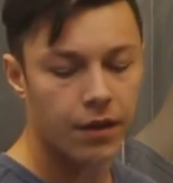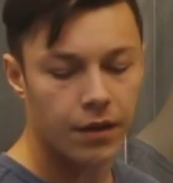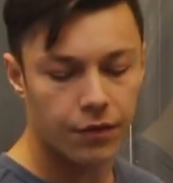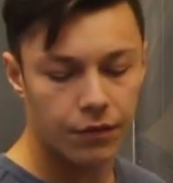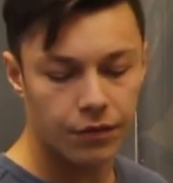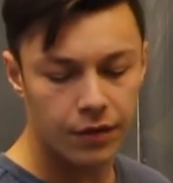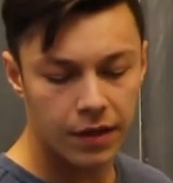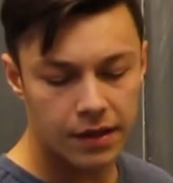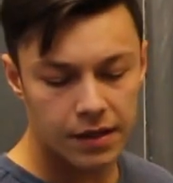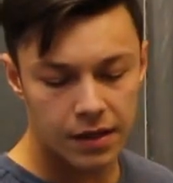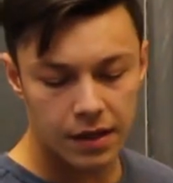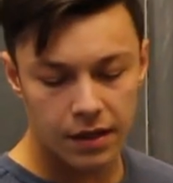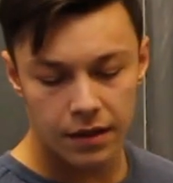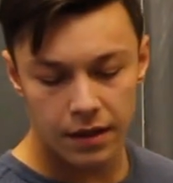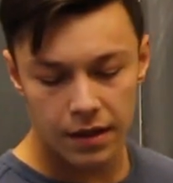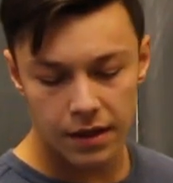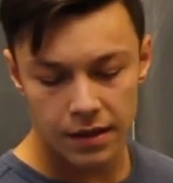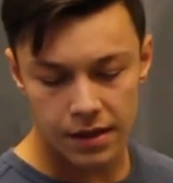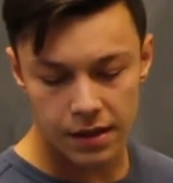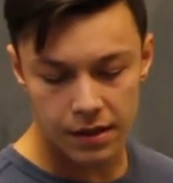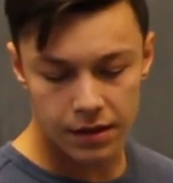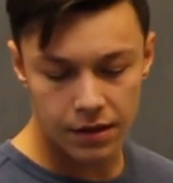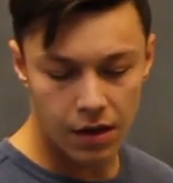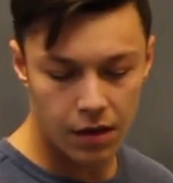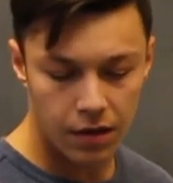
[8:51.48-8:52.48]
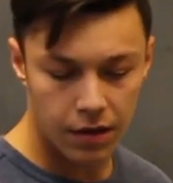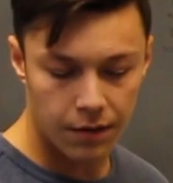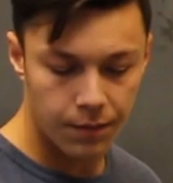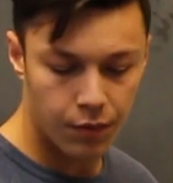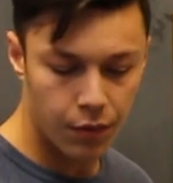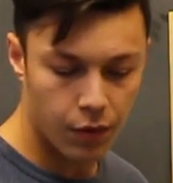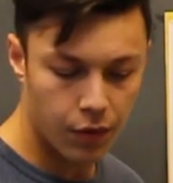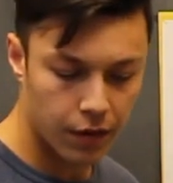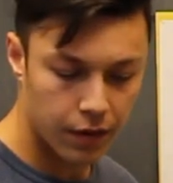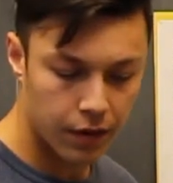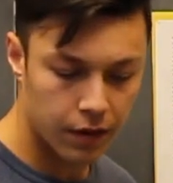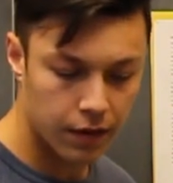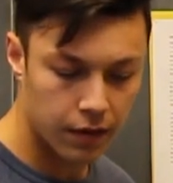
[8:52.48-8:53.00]
The reason this is all
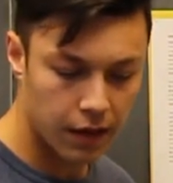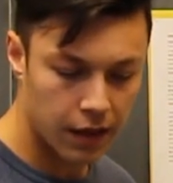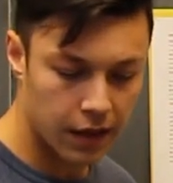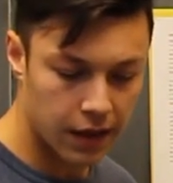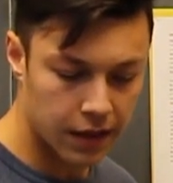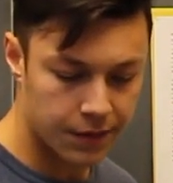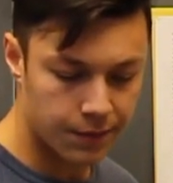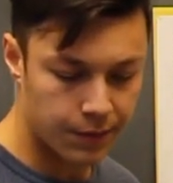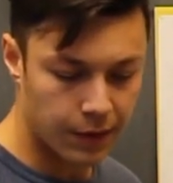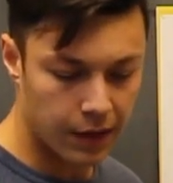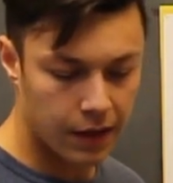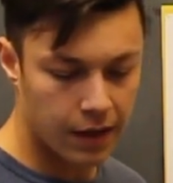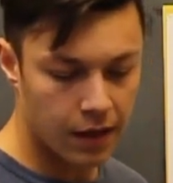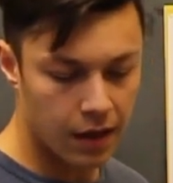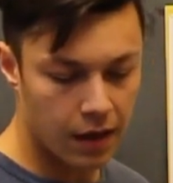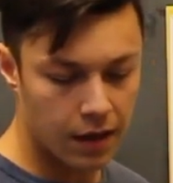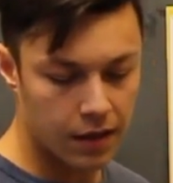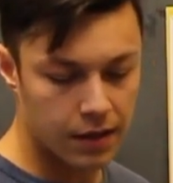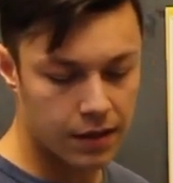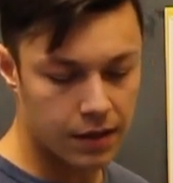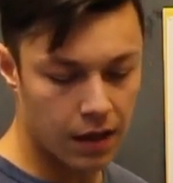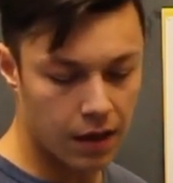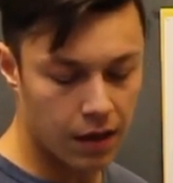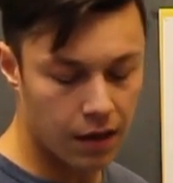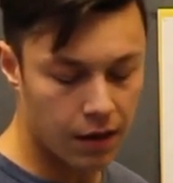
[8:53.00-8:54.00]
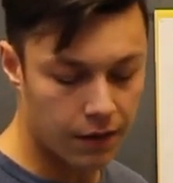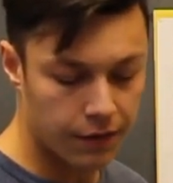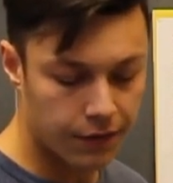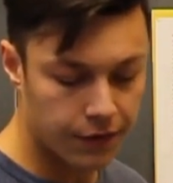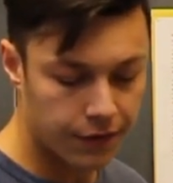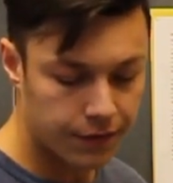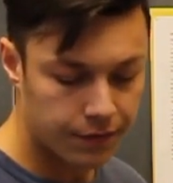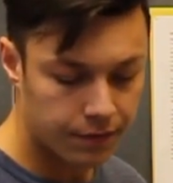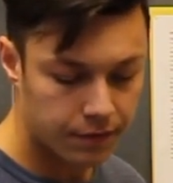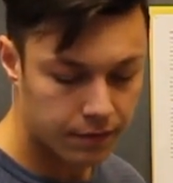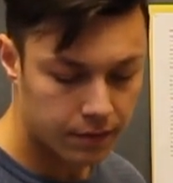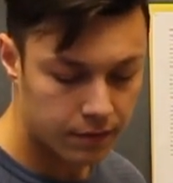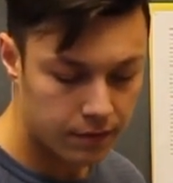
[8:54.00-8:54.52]
important is because
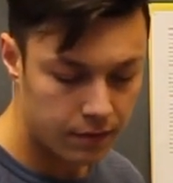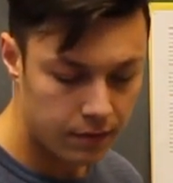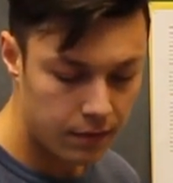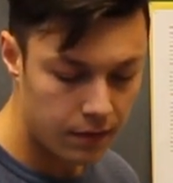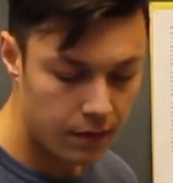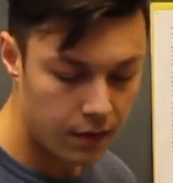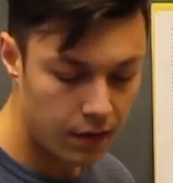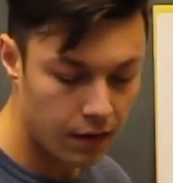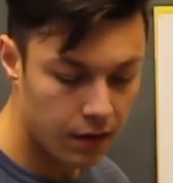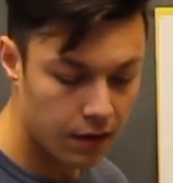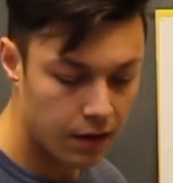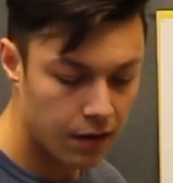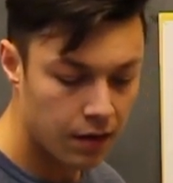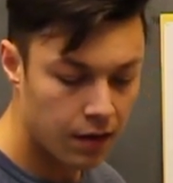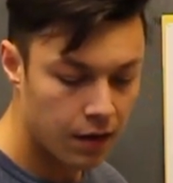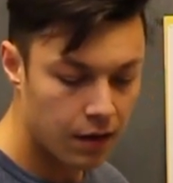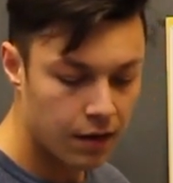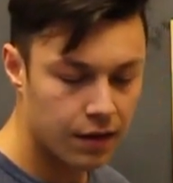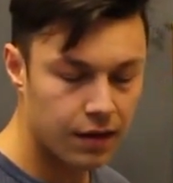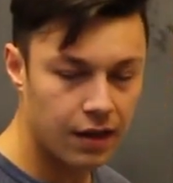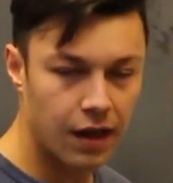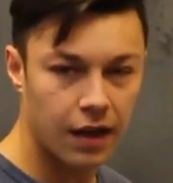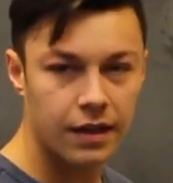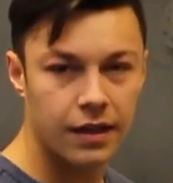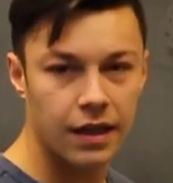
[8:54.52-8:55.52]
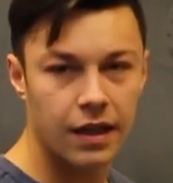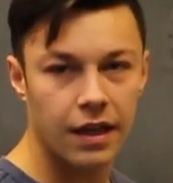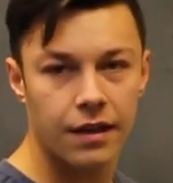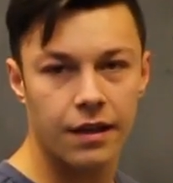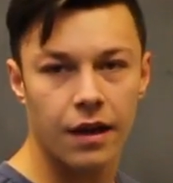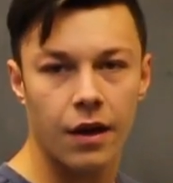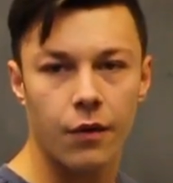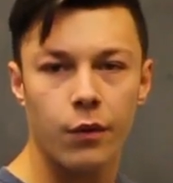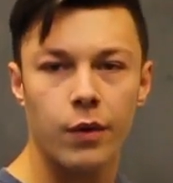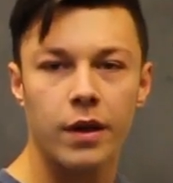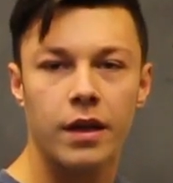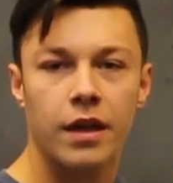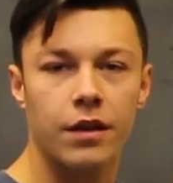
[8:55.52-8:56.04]
of the idea
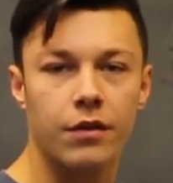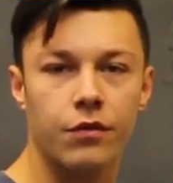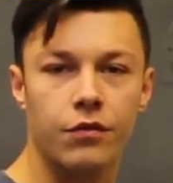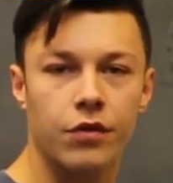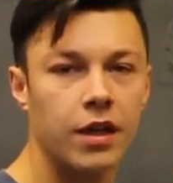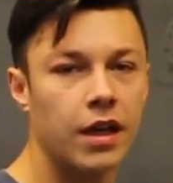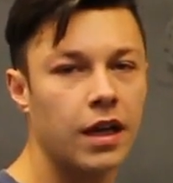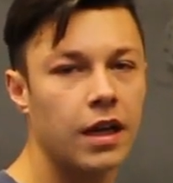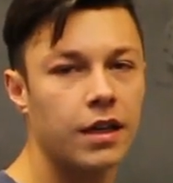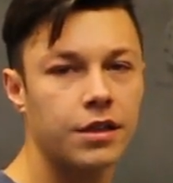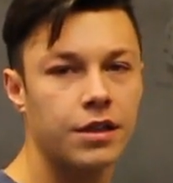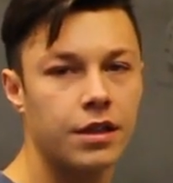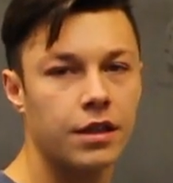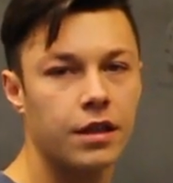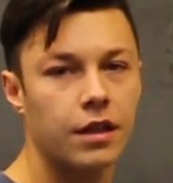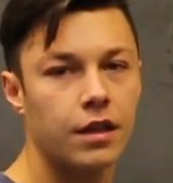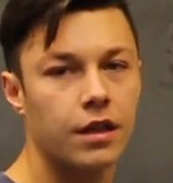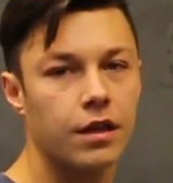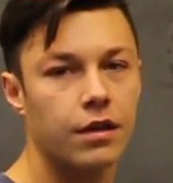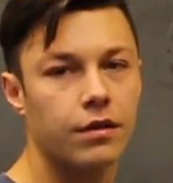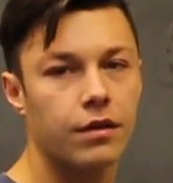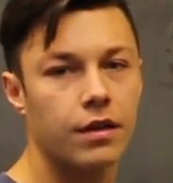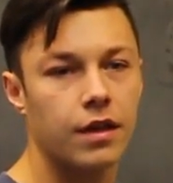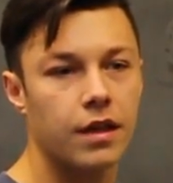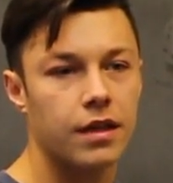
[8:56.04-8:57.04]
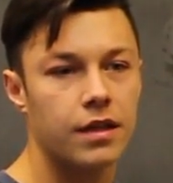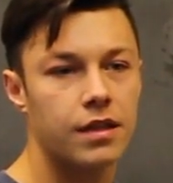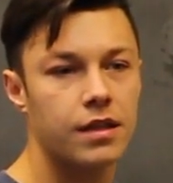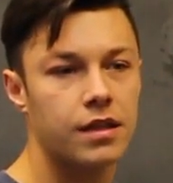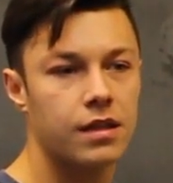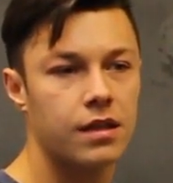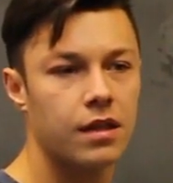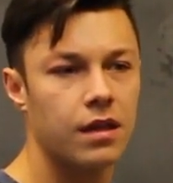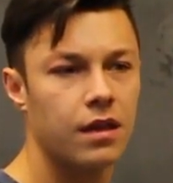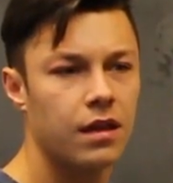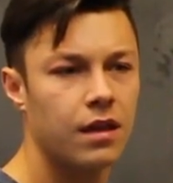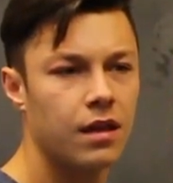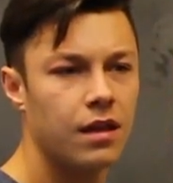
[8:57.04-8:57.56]
that we can re-engineer
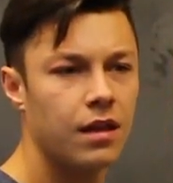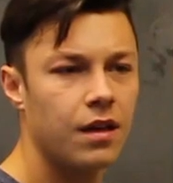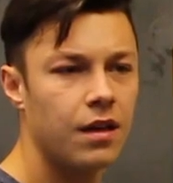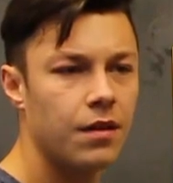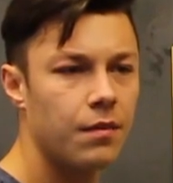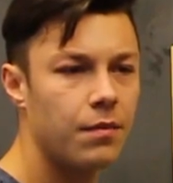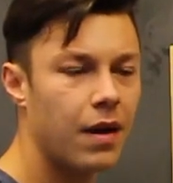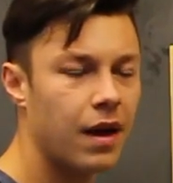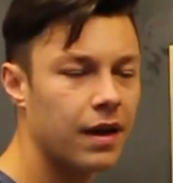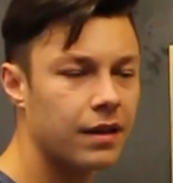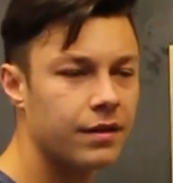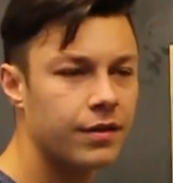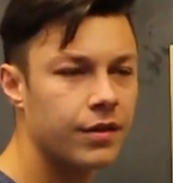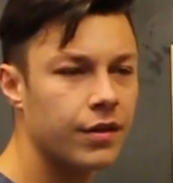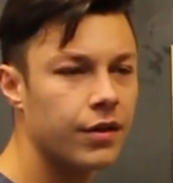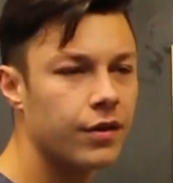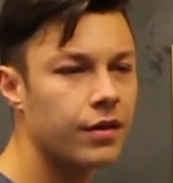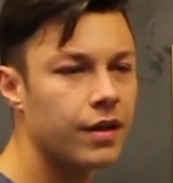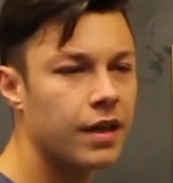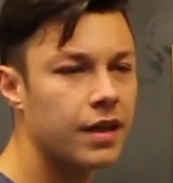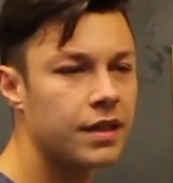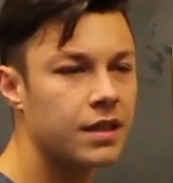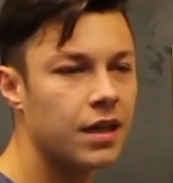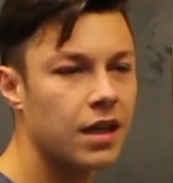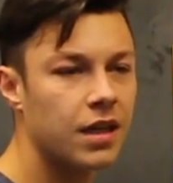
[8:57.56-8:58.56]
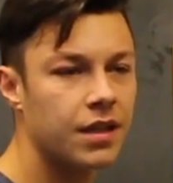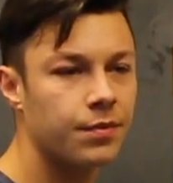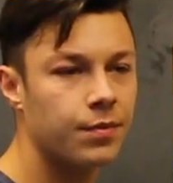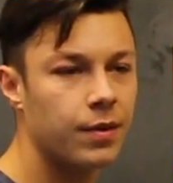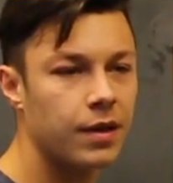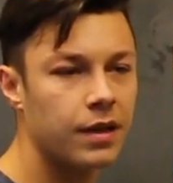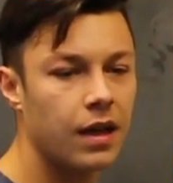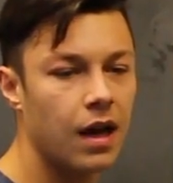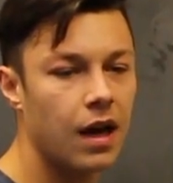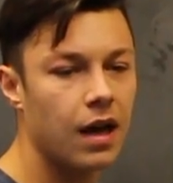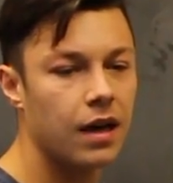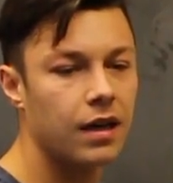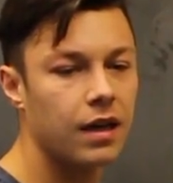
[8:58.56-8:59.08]
this bacterial
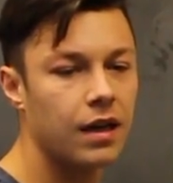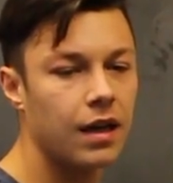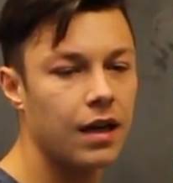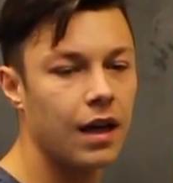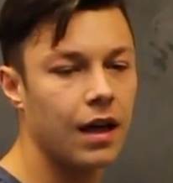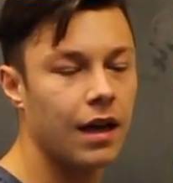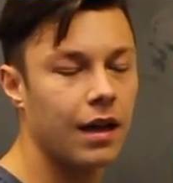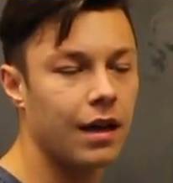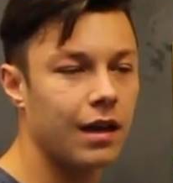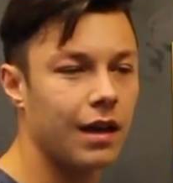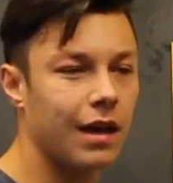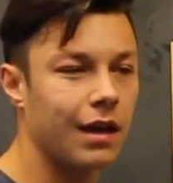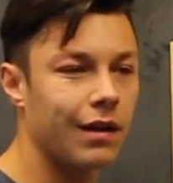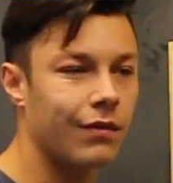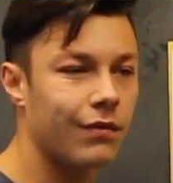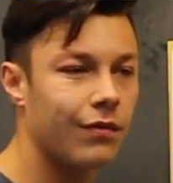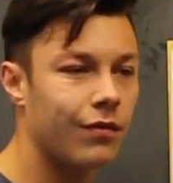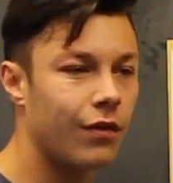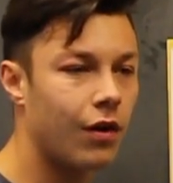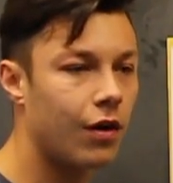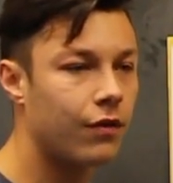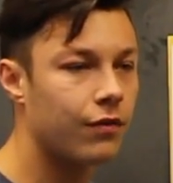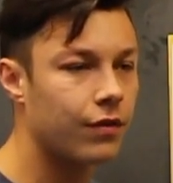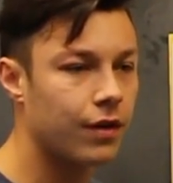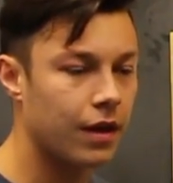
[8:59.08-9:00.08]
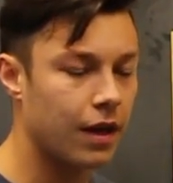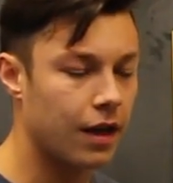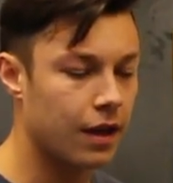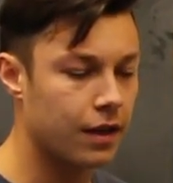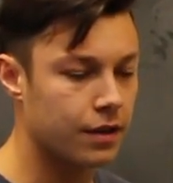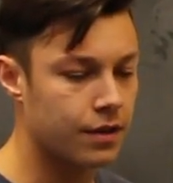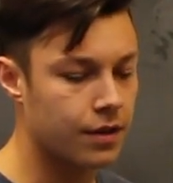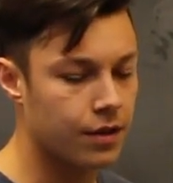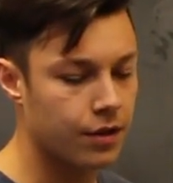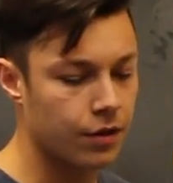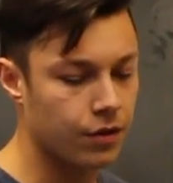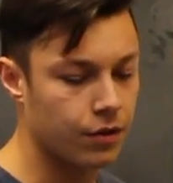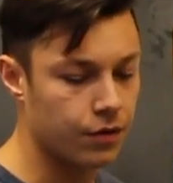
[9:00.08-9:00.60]
HSP90 and involve it
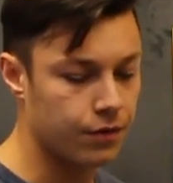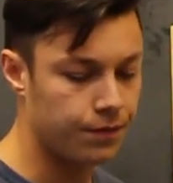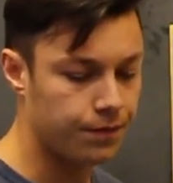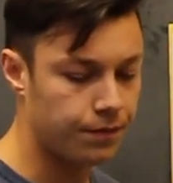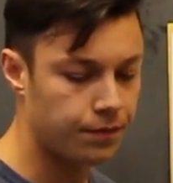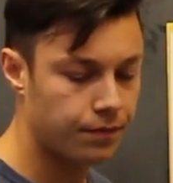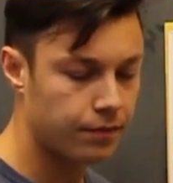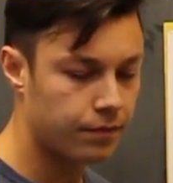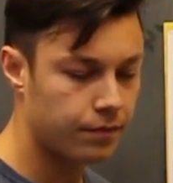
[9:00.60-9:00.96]
into